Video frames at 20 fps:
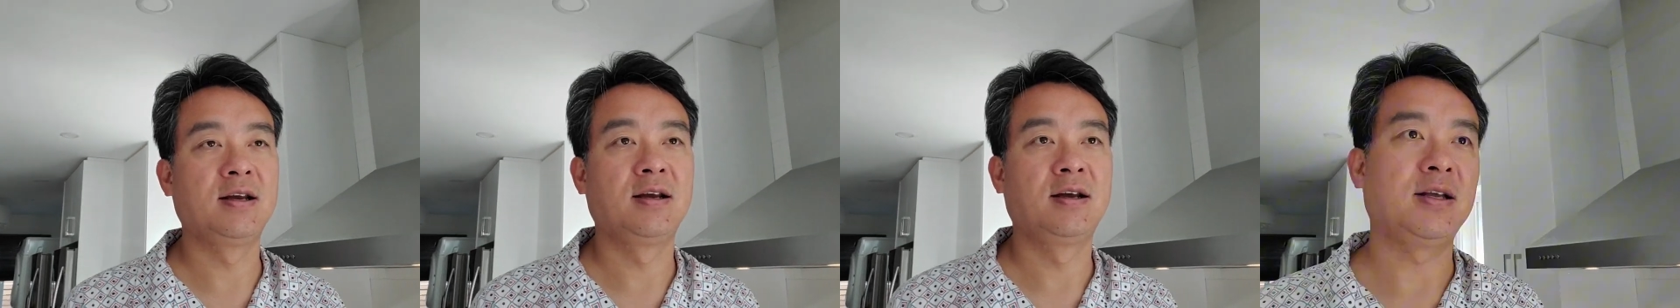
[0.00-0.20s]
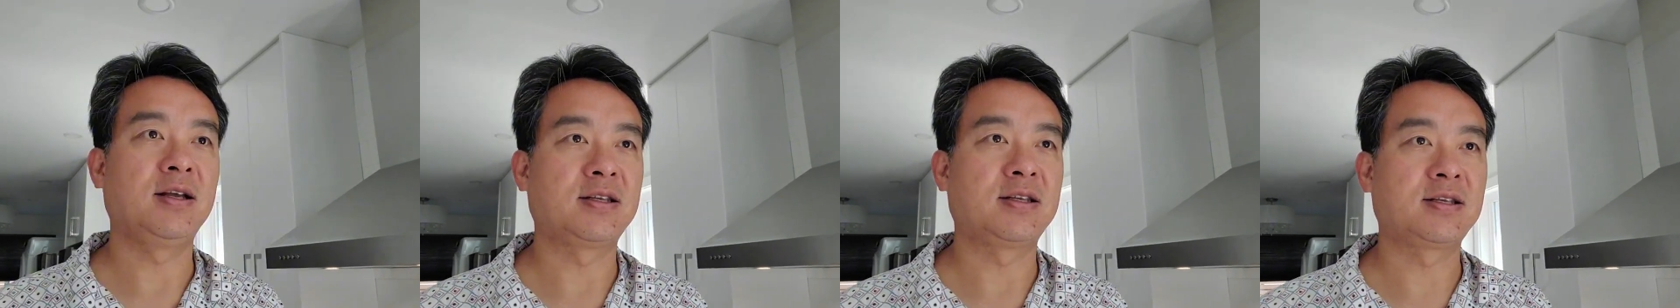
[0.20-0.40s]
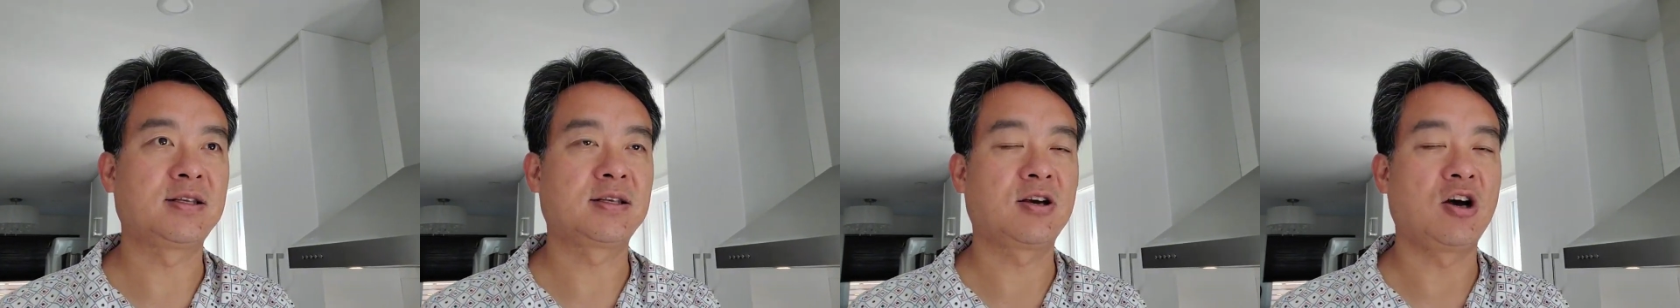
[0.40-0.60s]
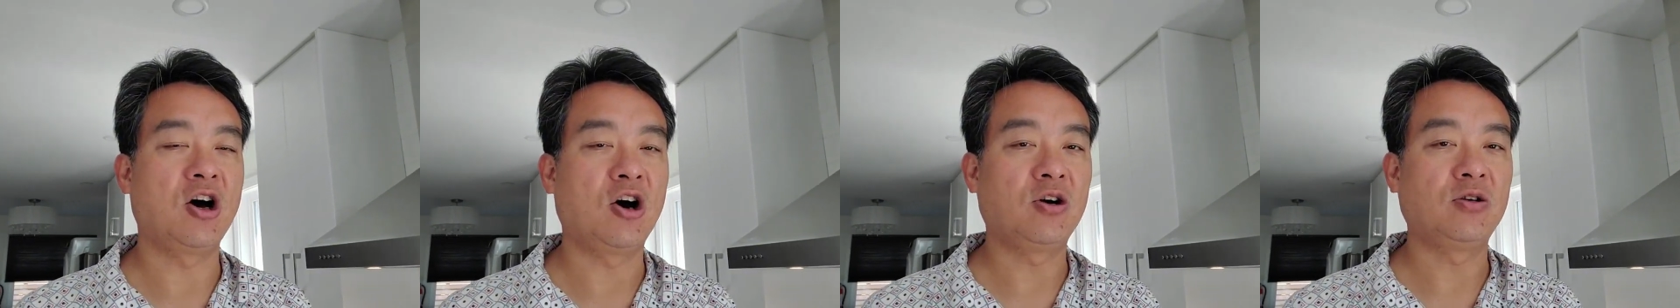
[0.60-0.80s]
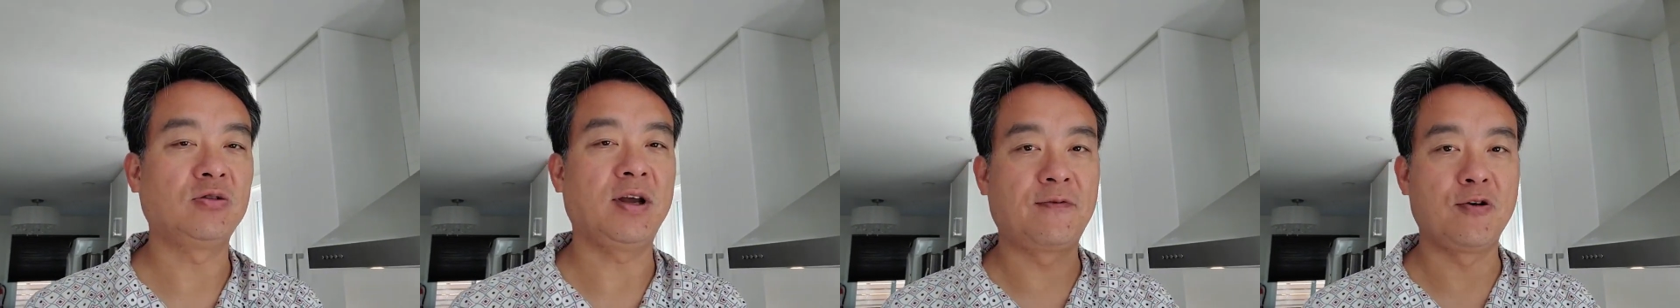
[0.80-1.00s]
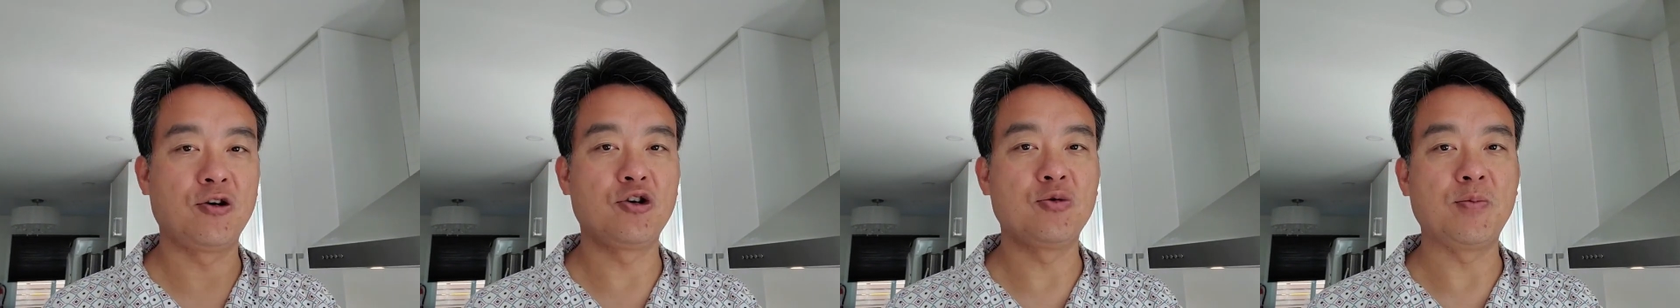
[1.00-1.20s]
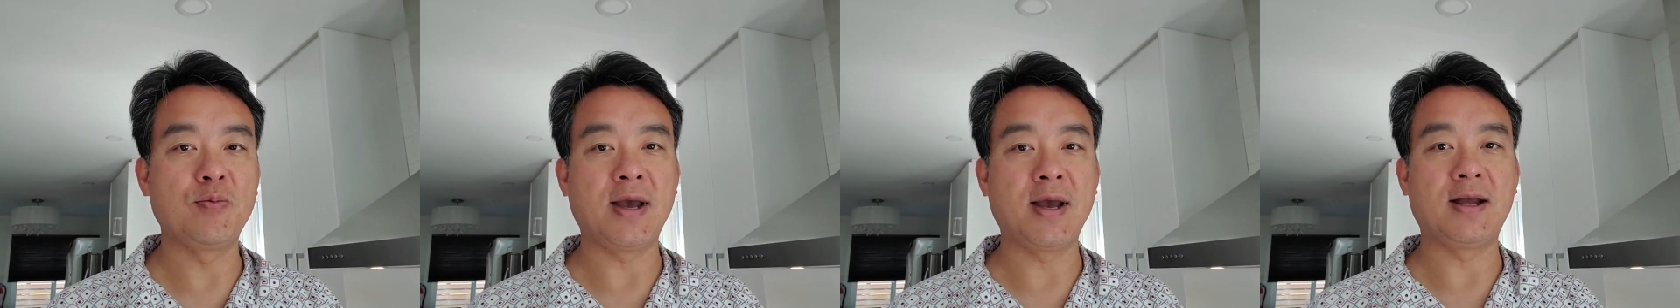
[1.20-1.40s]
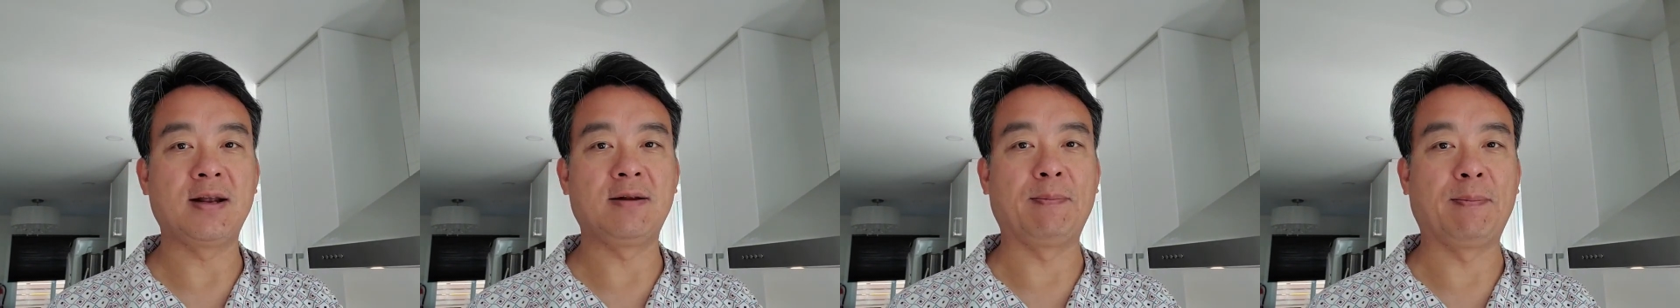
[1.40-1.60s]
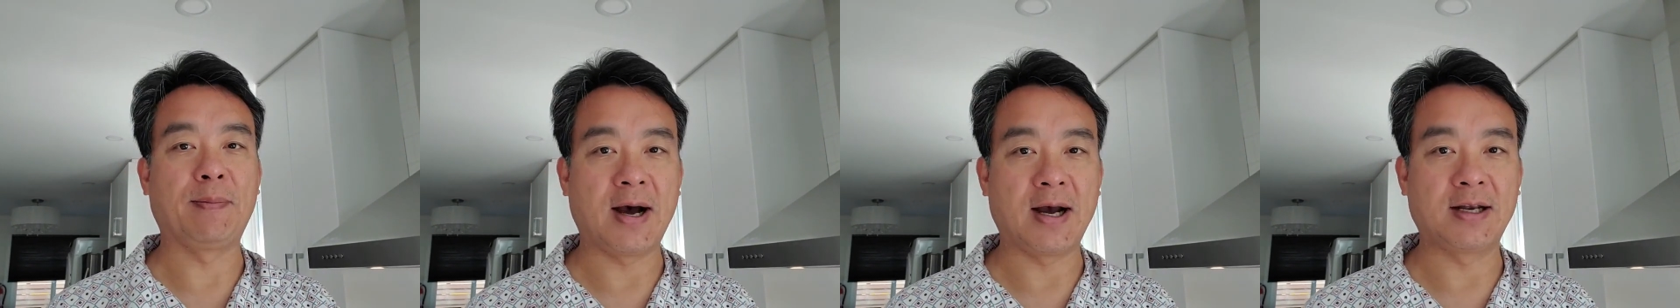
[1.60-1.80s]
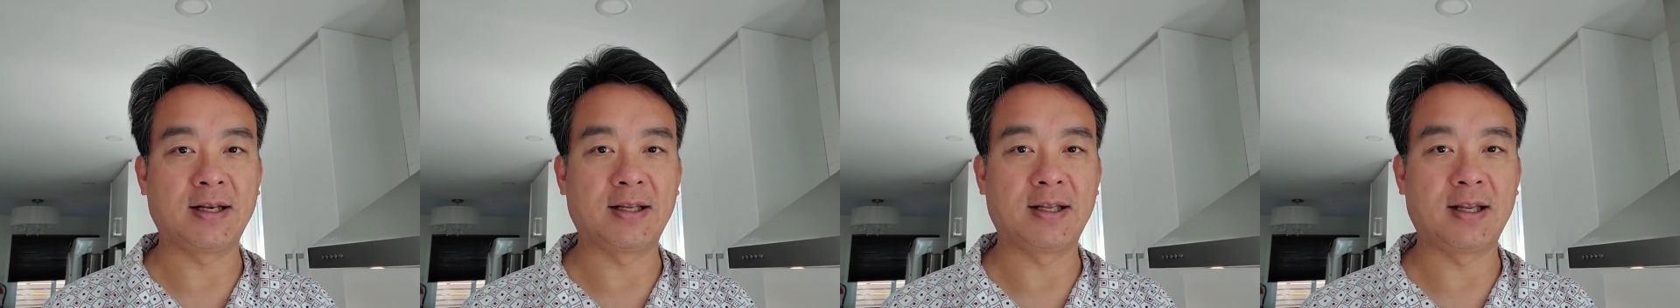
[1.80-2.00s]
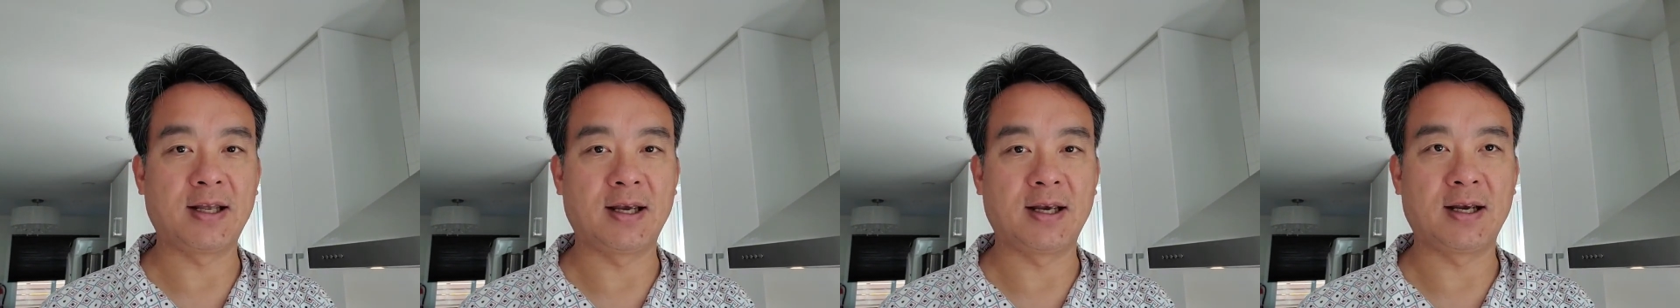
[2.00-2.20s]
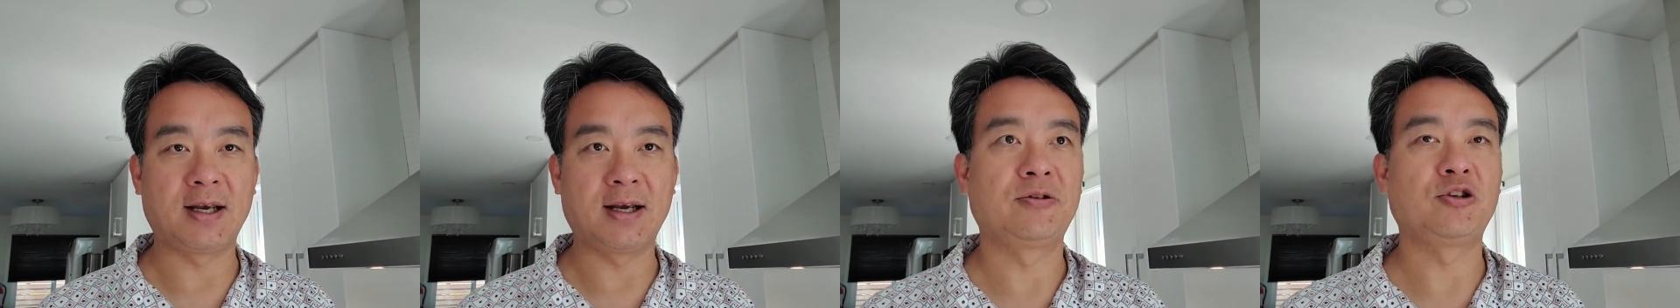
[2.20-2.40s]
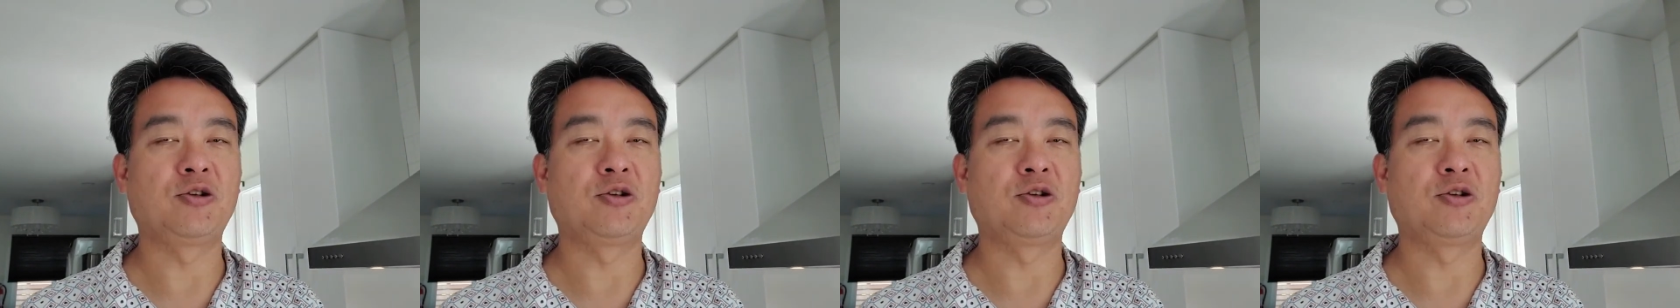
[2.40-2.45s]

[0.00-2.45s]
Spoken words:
it's called firm and binding.